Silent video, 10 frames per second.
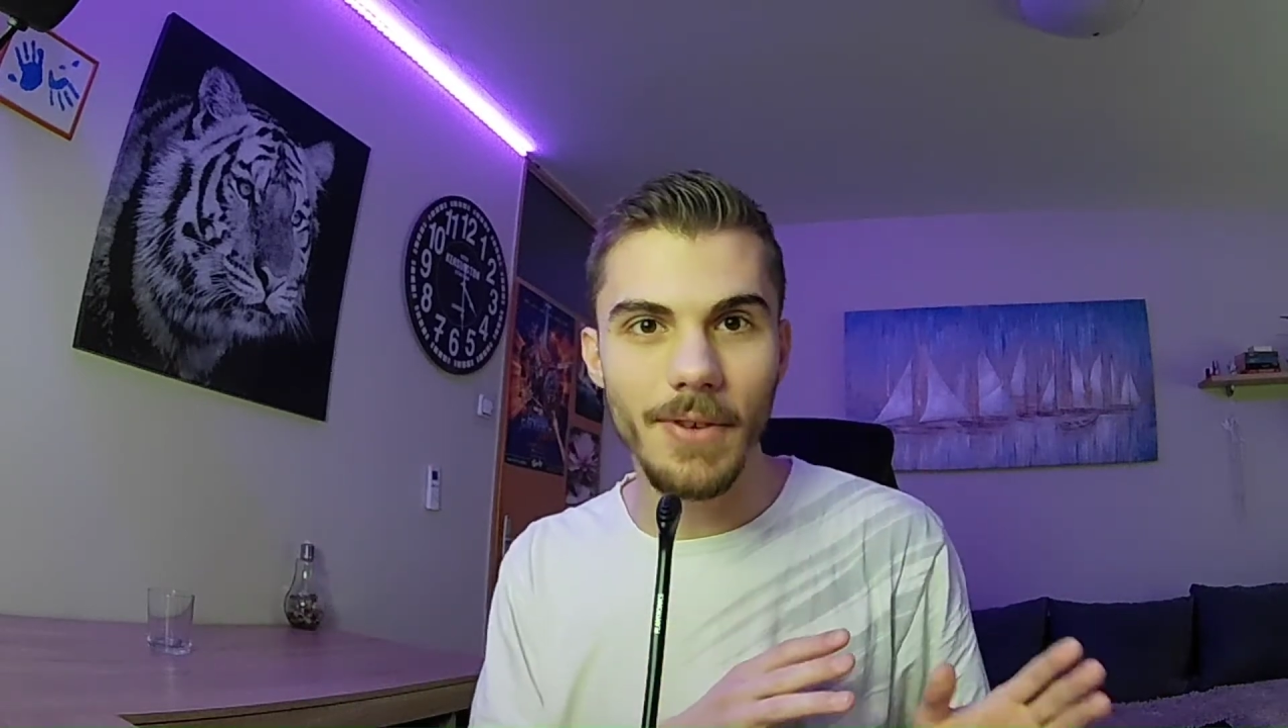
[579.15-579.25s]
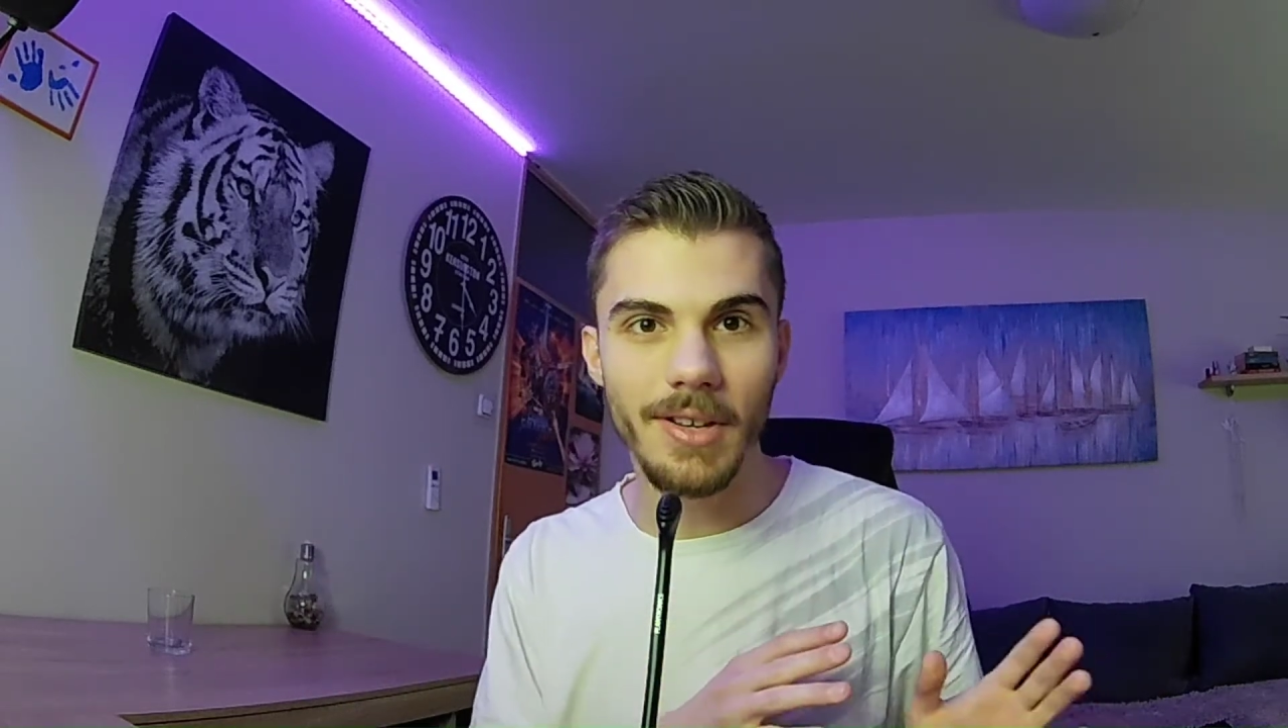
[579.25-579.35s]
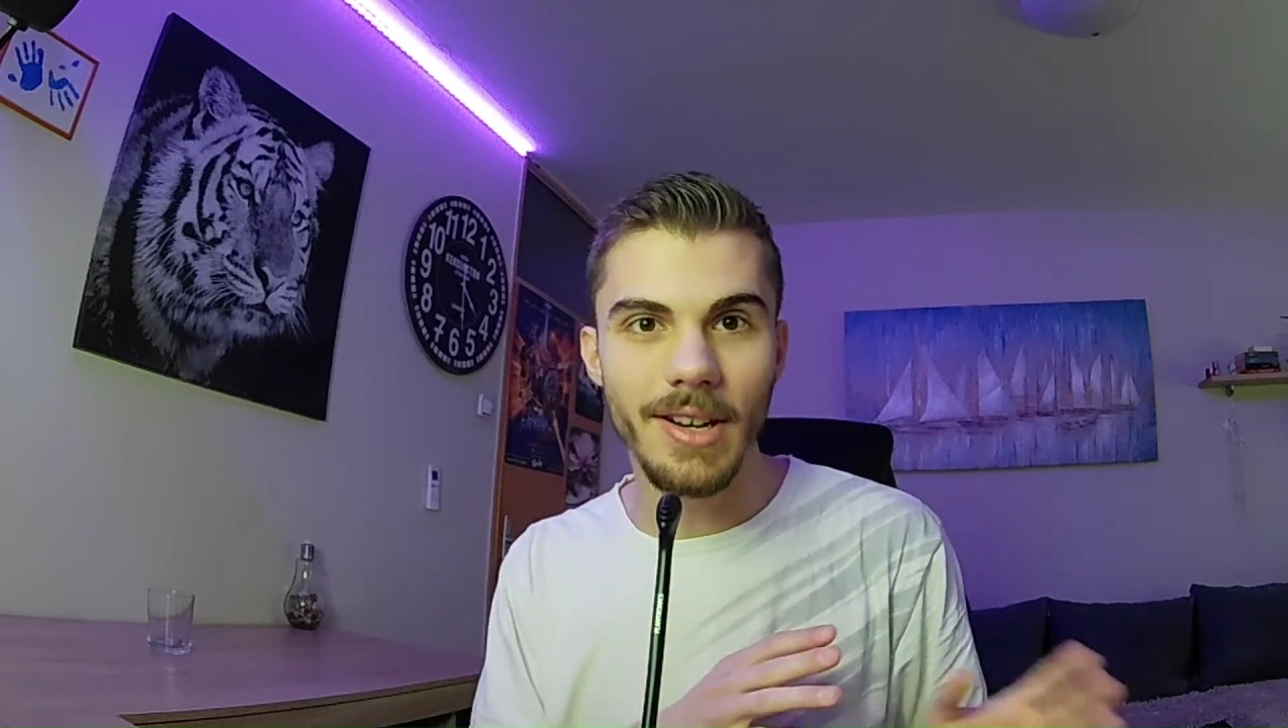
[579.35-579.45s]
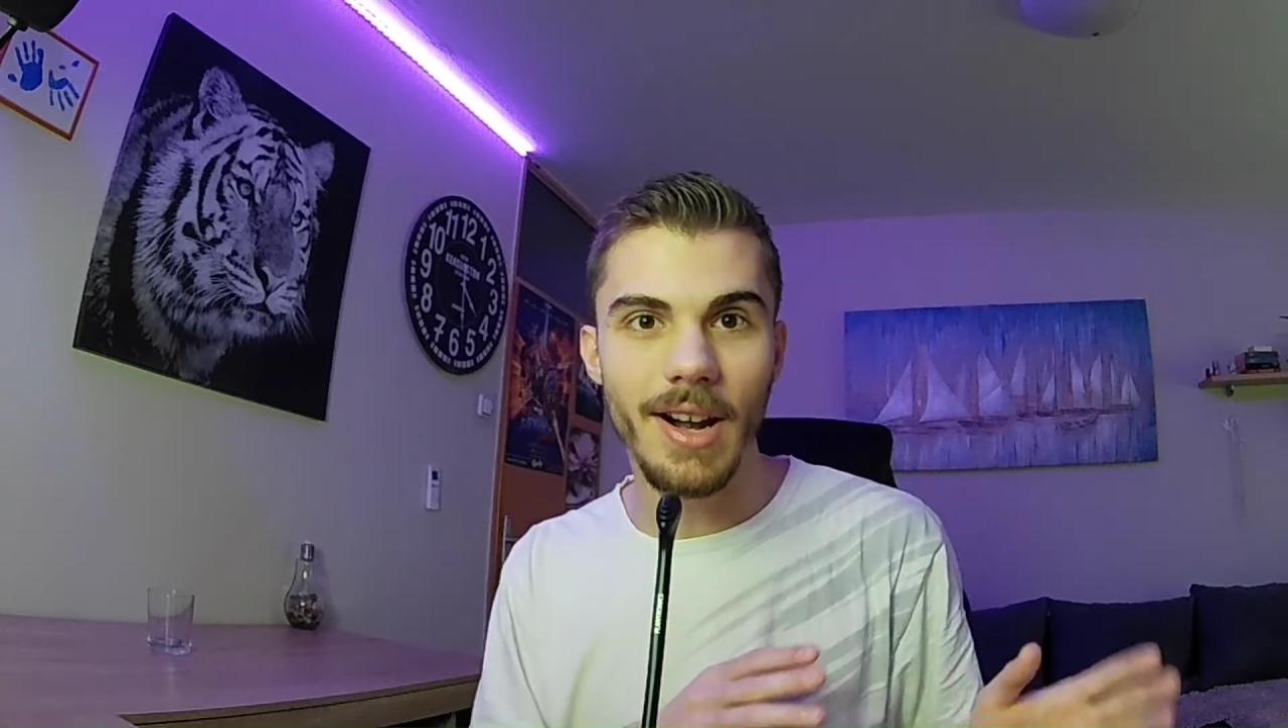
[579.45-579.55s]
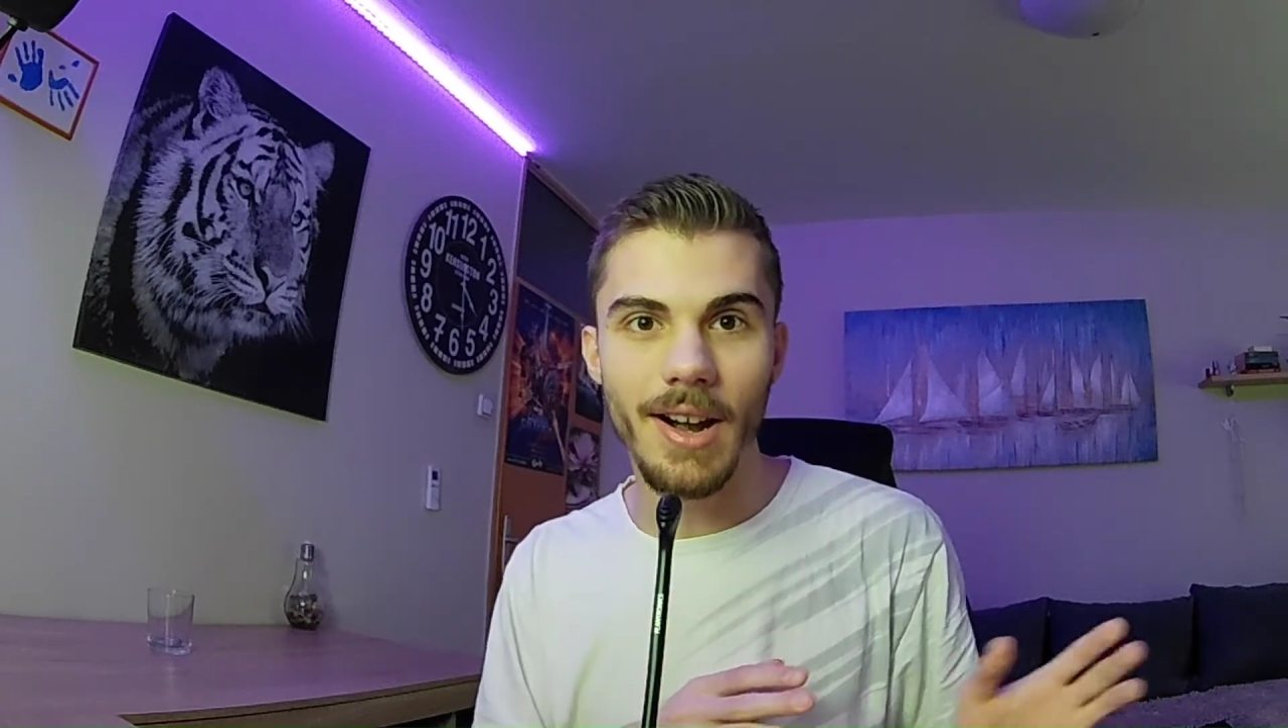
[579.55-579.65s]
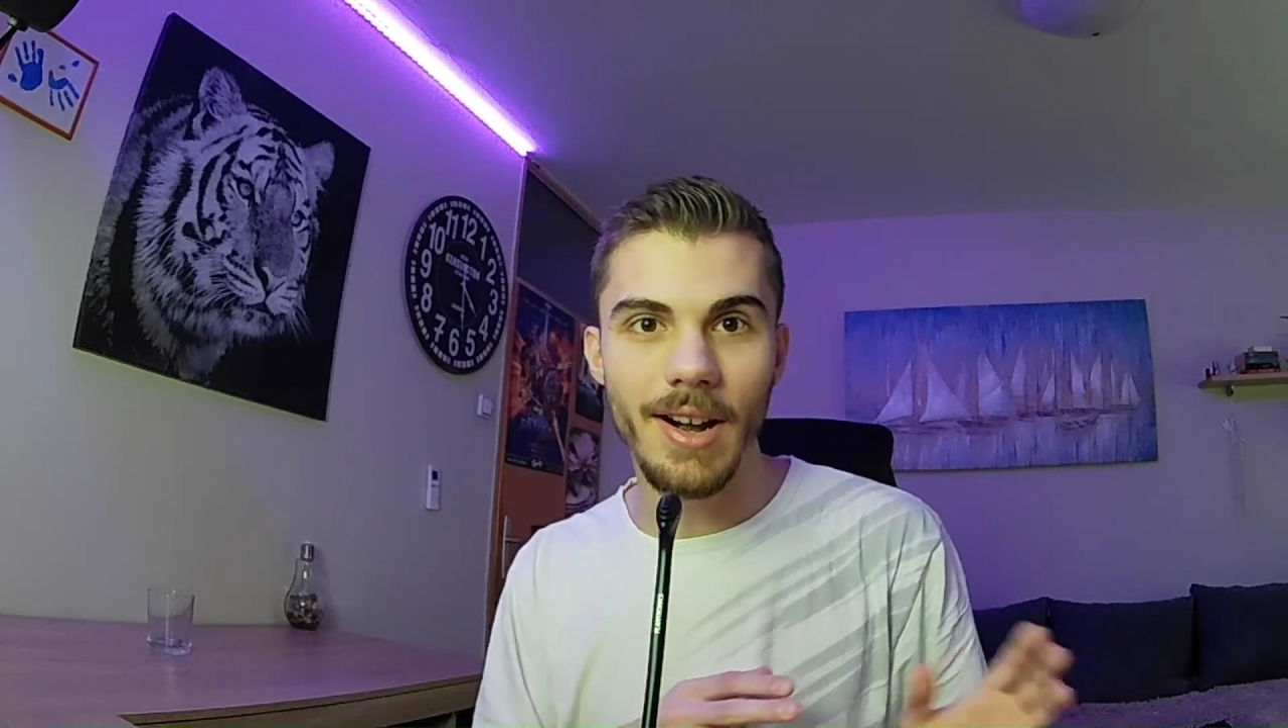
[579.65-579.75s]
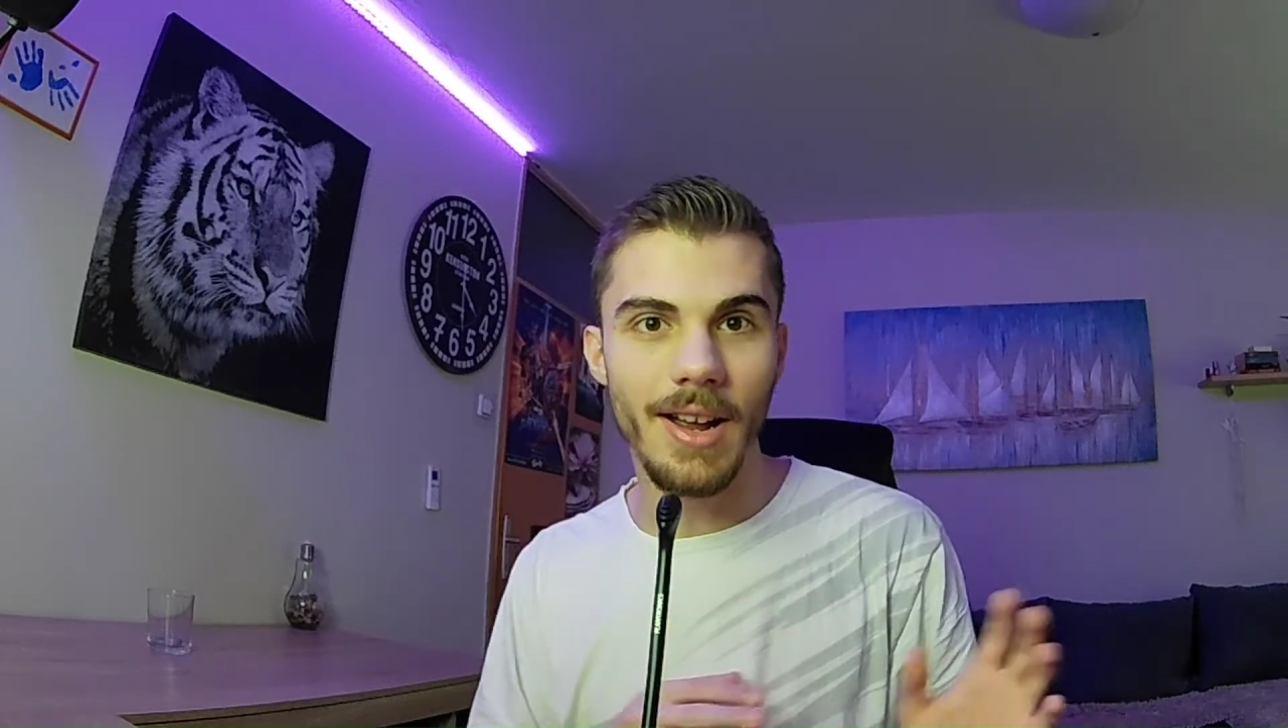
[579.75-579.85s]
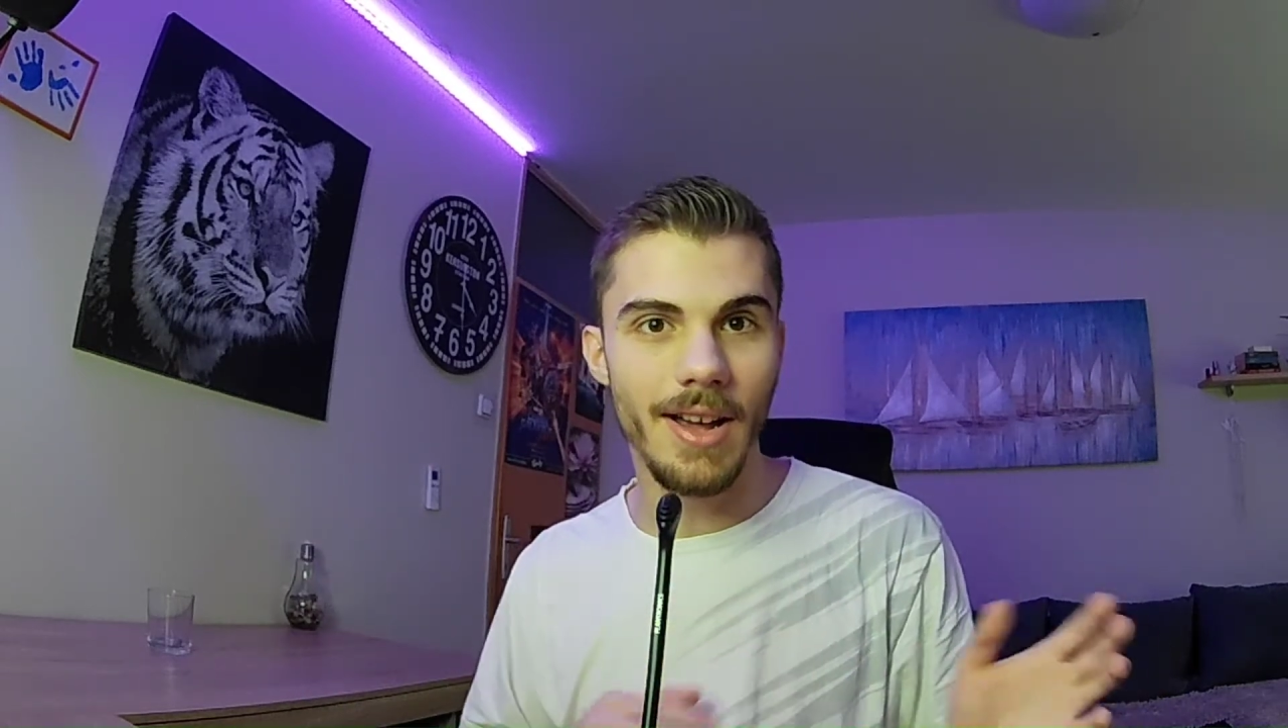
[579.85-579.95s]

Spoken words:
when they're